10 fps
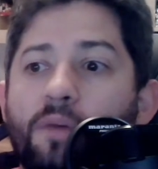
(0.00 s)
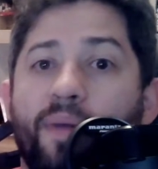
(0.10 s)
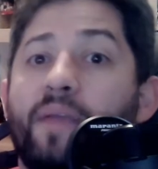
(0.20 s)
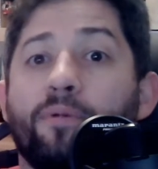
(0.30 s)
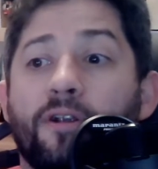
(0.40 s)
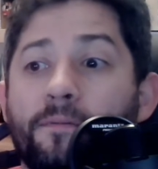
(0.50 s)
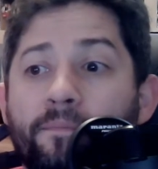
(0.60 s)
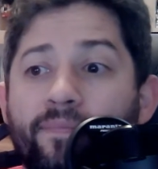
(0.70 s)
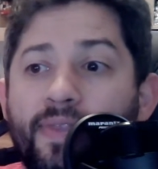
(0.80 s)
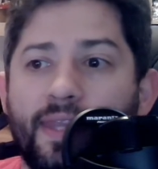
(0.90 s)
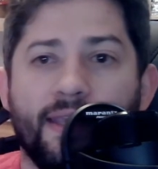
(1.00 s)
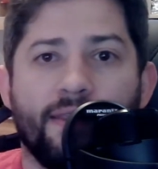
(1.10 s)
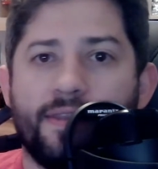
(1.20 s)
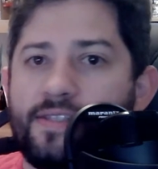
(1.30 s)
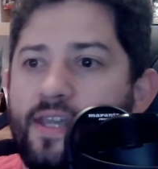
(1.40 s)
On paper,
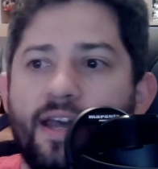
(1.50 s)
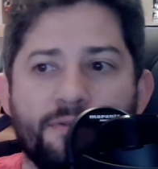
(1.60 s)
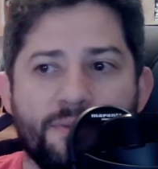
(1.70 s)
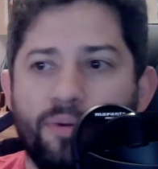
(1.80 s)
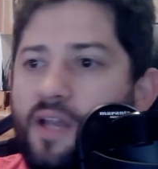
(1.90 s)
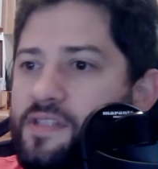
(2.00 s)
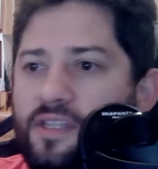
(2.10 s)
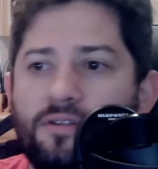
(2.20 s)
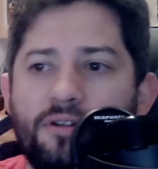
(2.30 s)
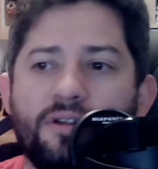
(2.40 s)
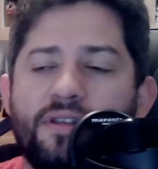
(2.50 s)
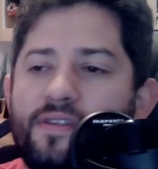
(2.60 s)
this guy was a prosecutor.